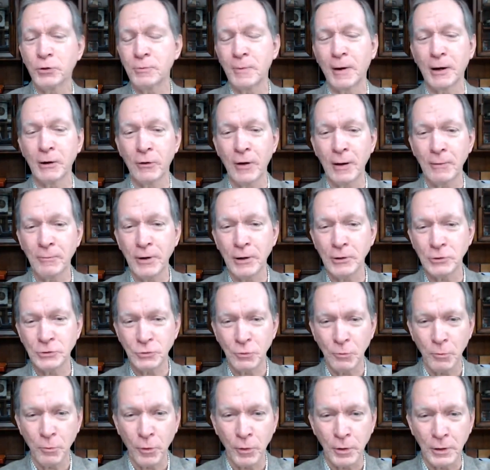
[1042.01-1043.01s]
Both of my
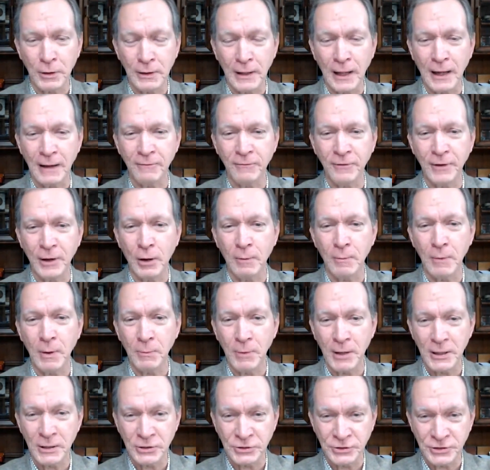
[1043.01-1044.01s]
grandparents were born in Latvia on
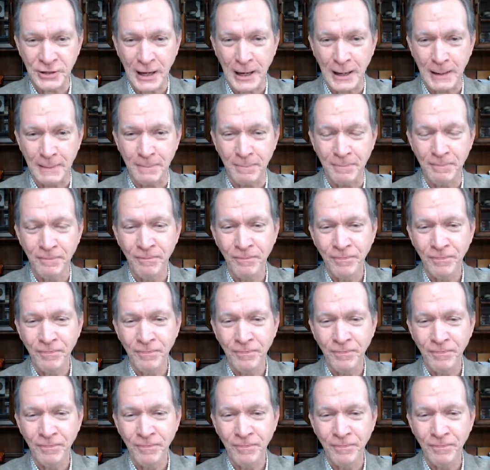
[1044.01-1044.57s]
my mother's side.